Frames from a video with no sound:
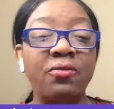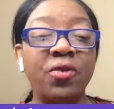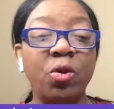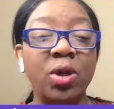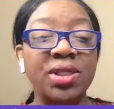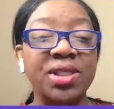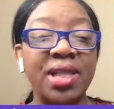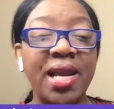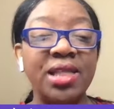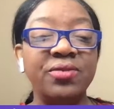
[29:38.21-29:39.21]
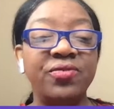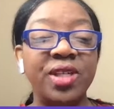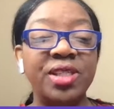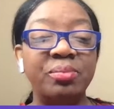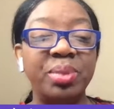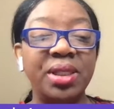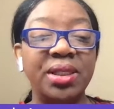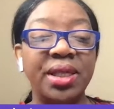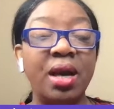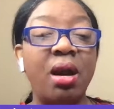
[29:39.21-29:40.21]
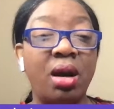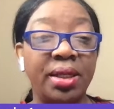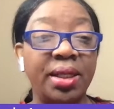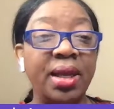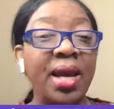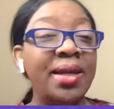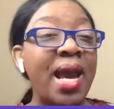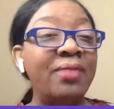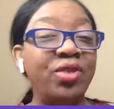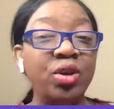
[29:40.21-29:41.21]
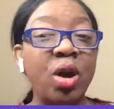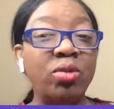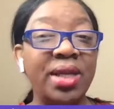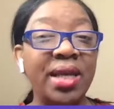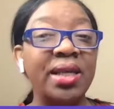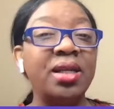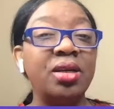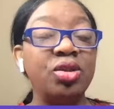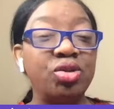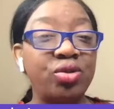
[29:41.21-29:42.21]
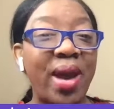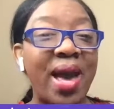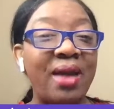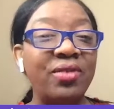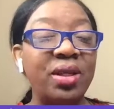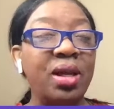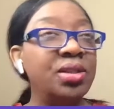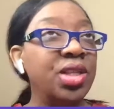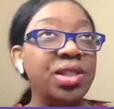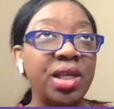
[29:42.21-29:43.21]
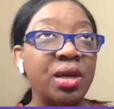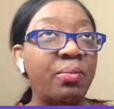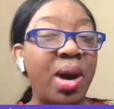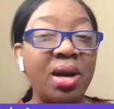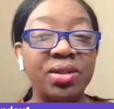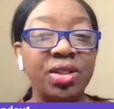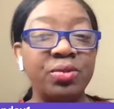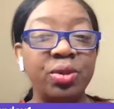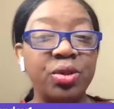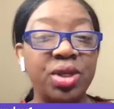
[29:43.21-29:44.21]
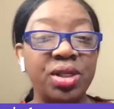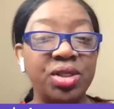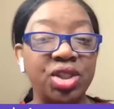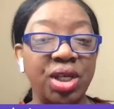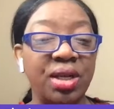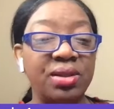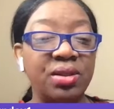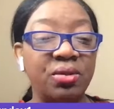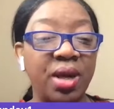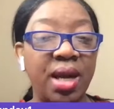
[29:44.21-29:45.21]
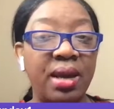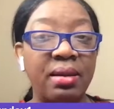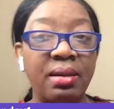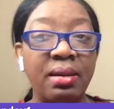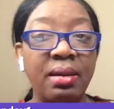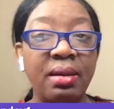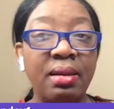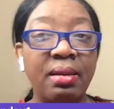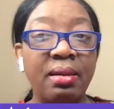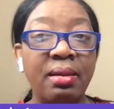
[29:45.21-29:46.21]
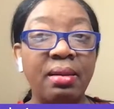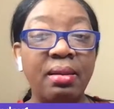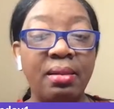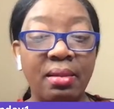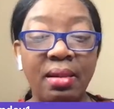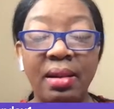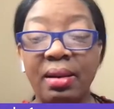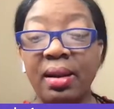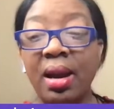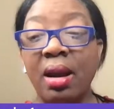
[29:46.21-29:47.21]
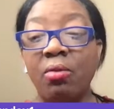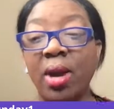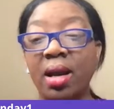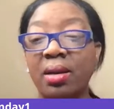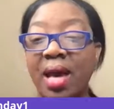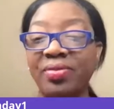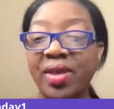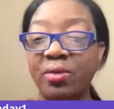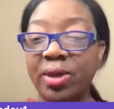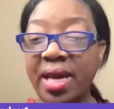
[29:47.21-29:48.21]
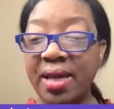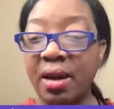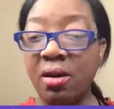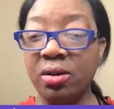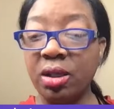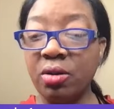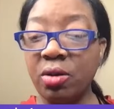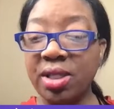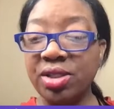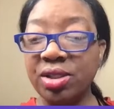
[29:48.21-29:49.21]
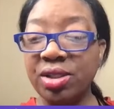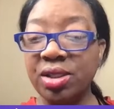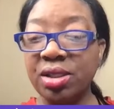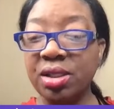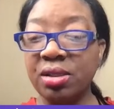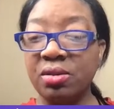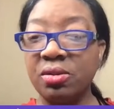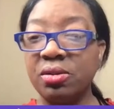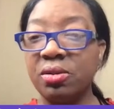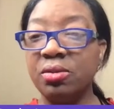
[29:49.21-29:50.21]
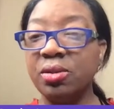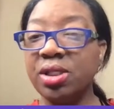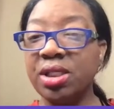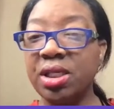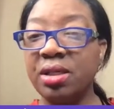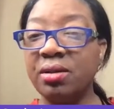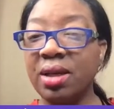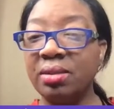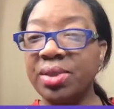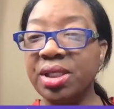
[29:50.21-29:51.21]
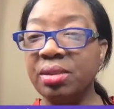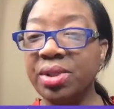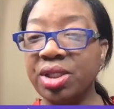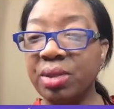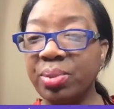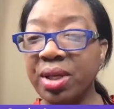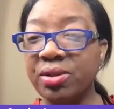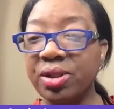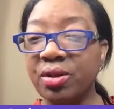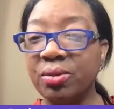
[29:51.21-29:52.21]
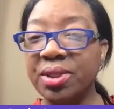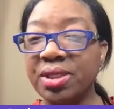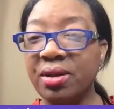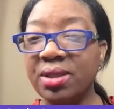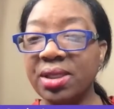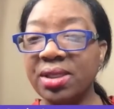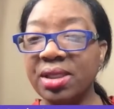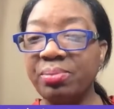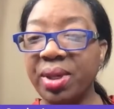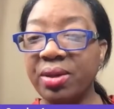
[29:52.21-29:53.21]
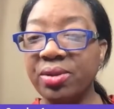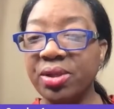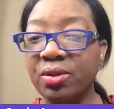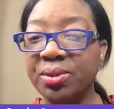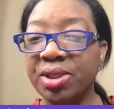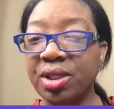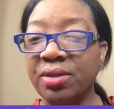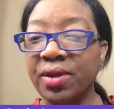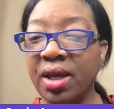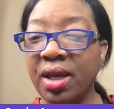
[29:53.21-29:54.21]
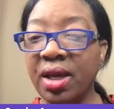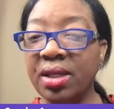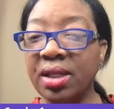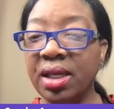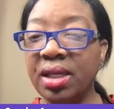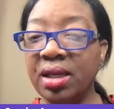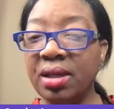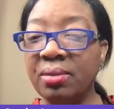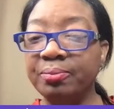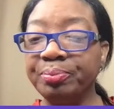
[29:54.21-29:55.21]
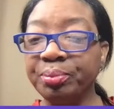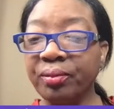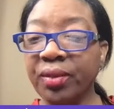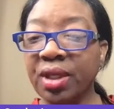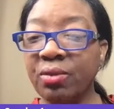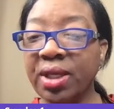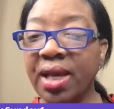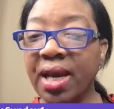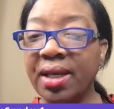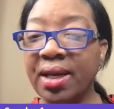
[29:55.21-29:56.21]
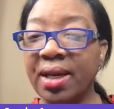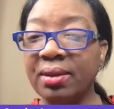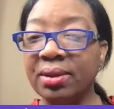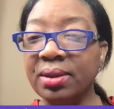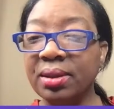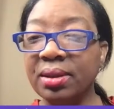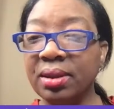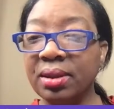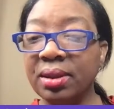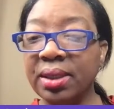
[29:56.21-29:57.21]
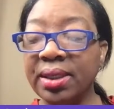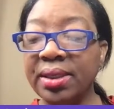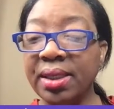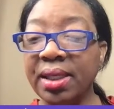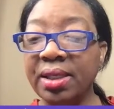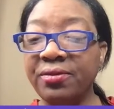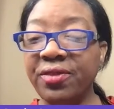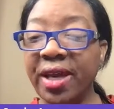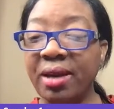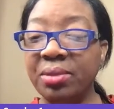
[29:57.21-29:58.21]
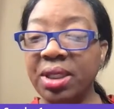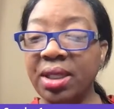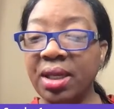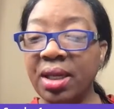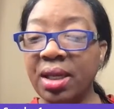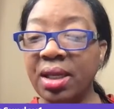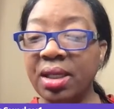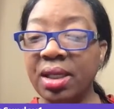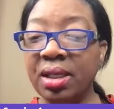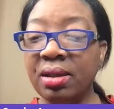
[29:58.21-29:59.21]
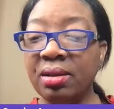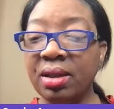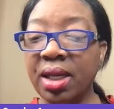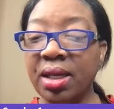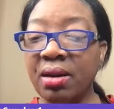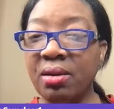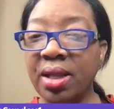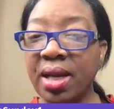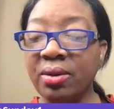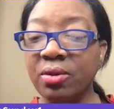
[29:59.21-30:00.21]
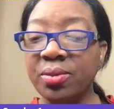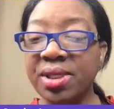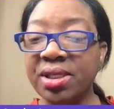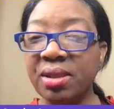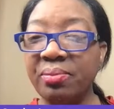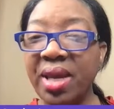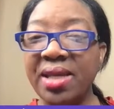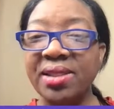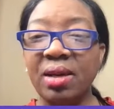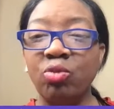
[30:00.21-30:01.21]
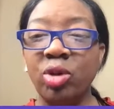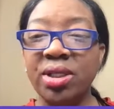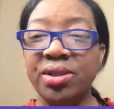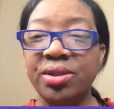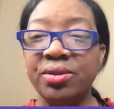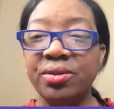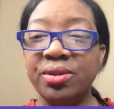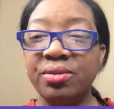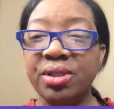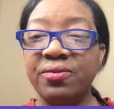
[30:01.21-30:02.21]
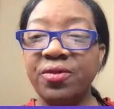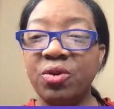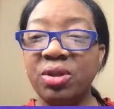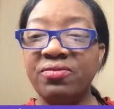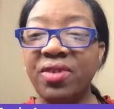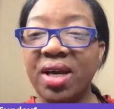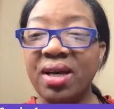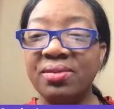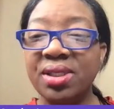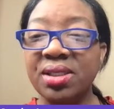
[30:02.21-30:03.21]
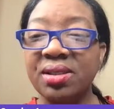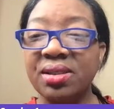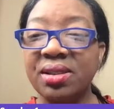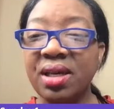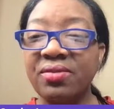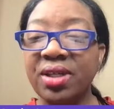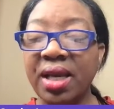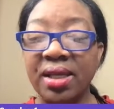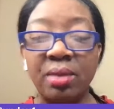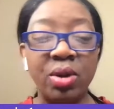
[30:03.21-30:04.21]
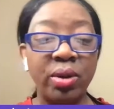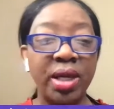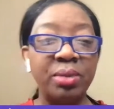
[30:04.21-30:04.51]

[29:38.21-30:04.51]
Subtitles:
/visibility audit. Now, if you don't get it or you driving, just inbox us when you get a chance. Okay. Okay. Well, I think we got all the questions going here. Let me see. Let me check Periscope. It's hard to see Periscope stuff. And then we got our LinkedIn family here and all our groups. It's amazing. 1, 2, 3, 4, 5, 6, 7, 8. I'm on